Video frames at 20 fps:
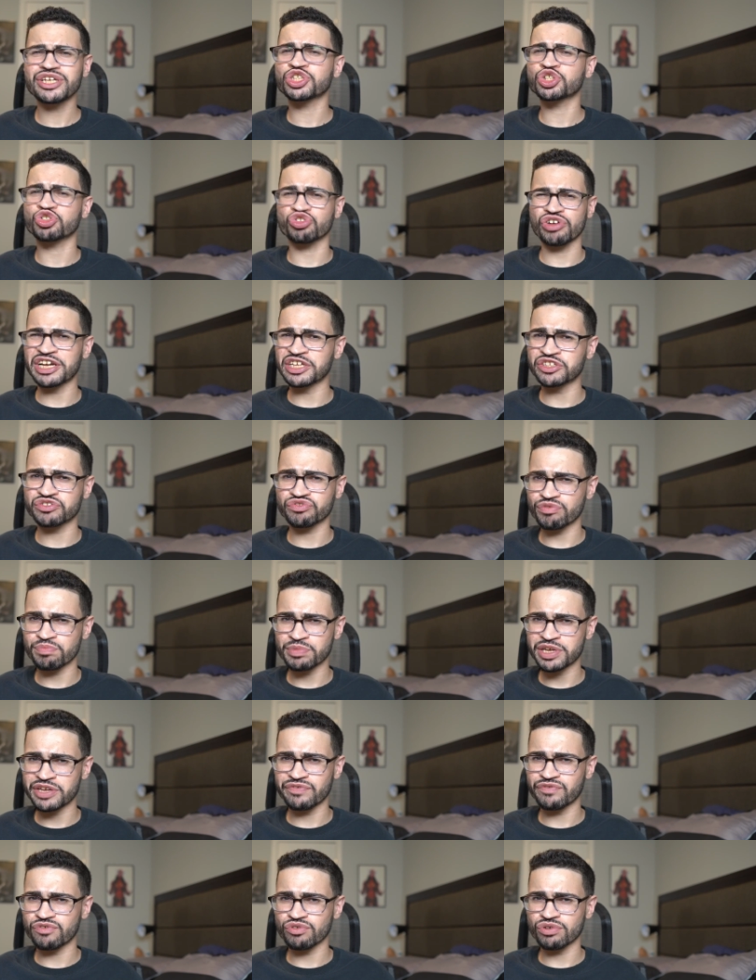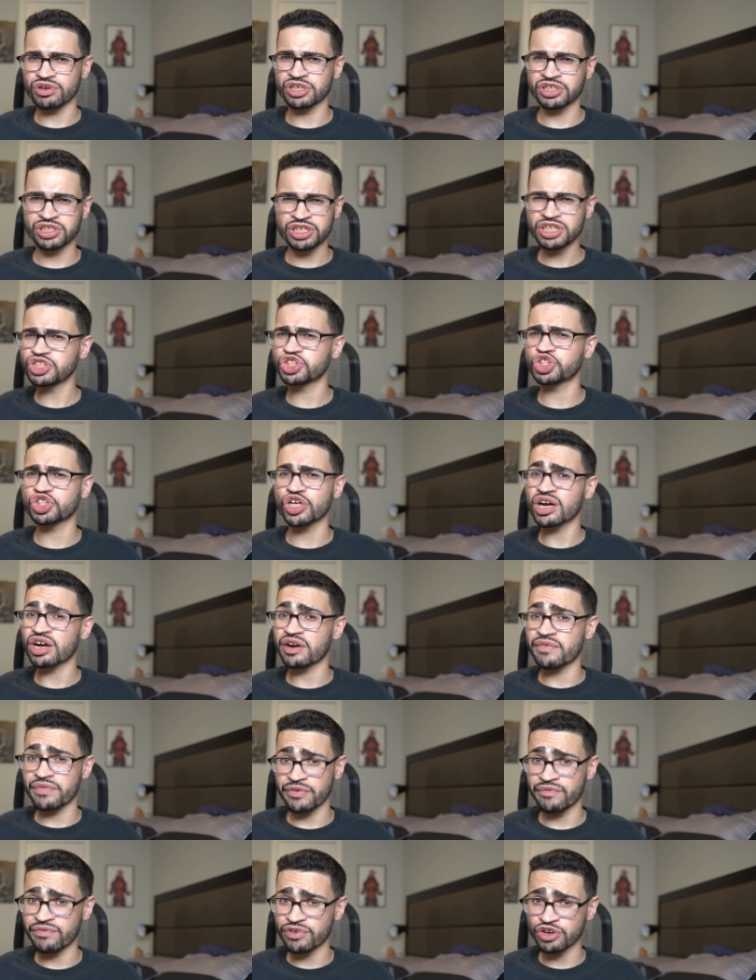strange for me for a good chunk
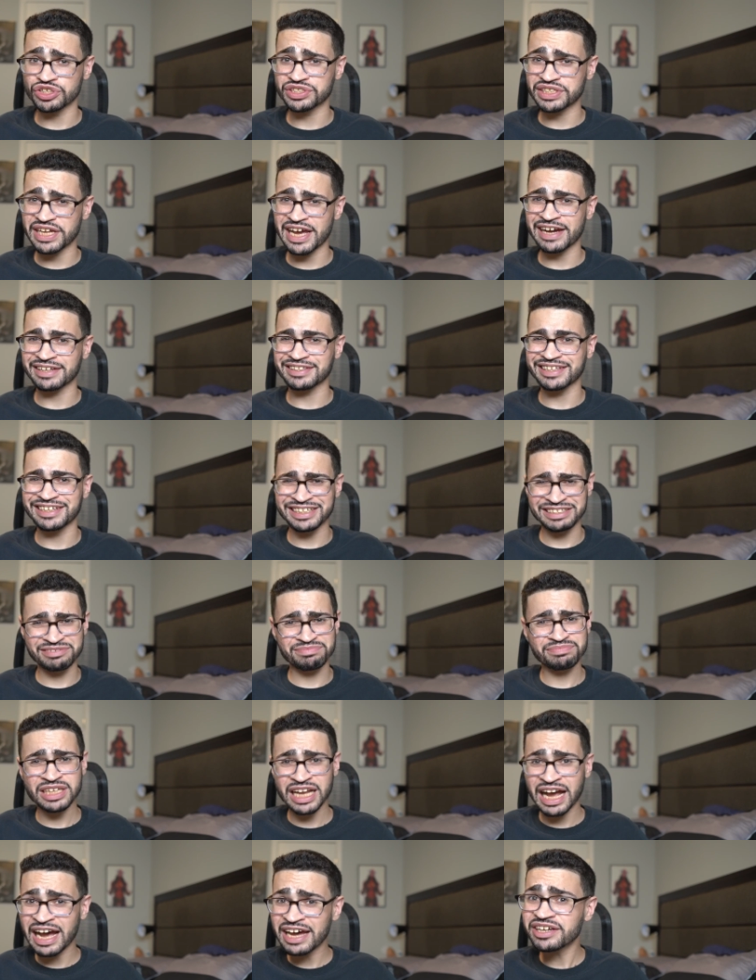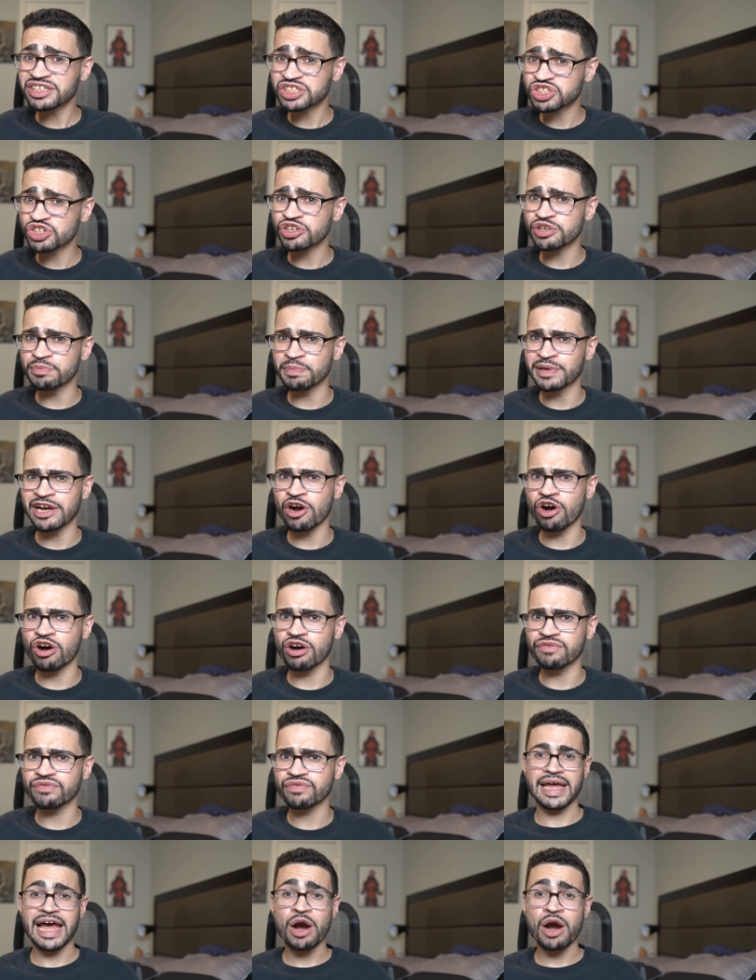of the first act, and it kind of turned me off.